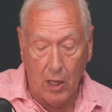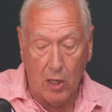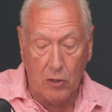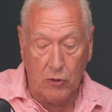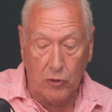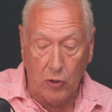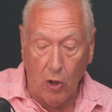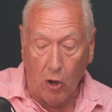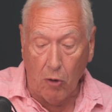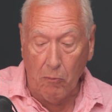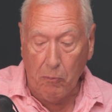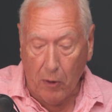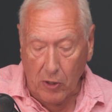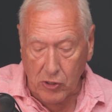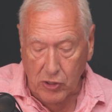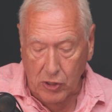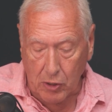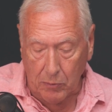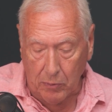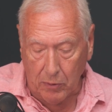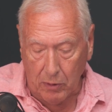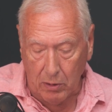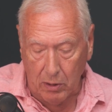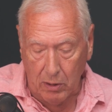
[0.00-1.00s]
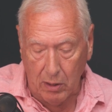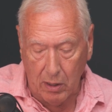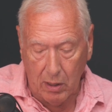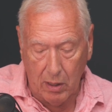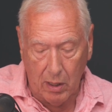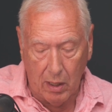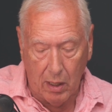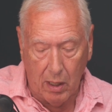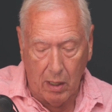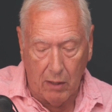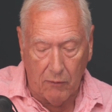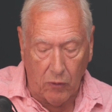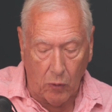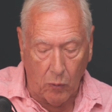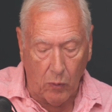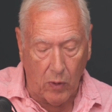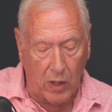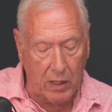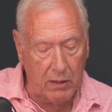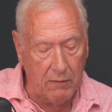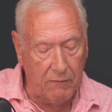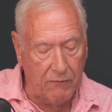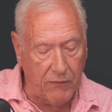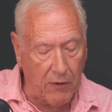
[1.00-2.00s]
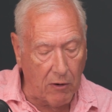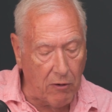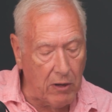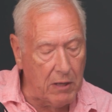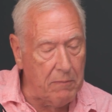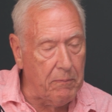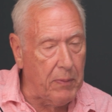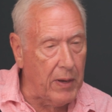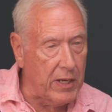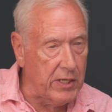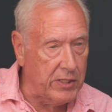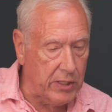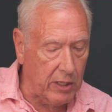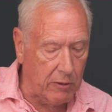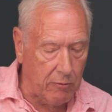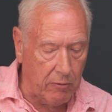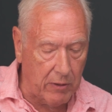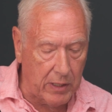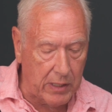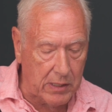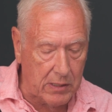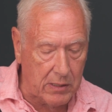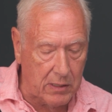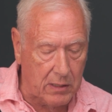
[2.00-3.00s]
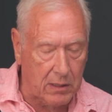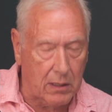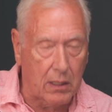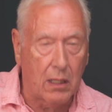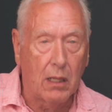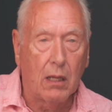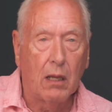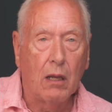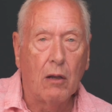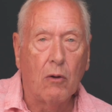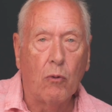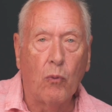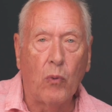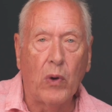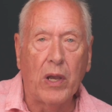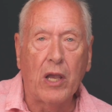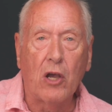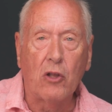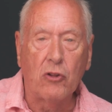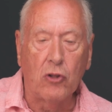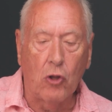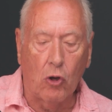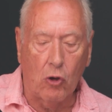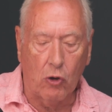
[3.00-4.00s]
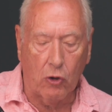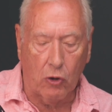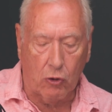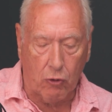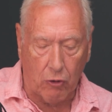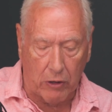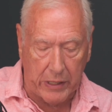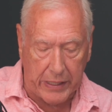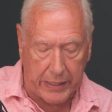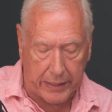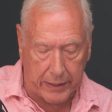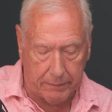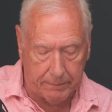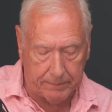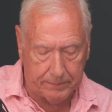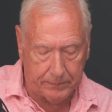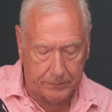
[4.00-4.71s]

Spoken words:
Not possible for one very basic reason. We are not Greek.